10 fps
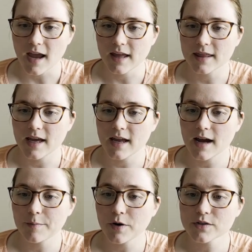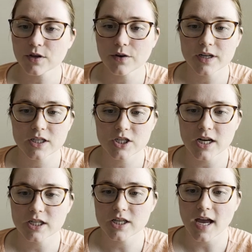And then I'm also going to
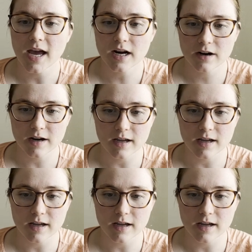change the header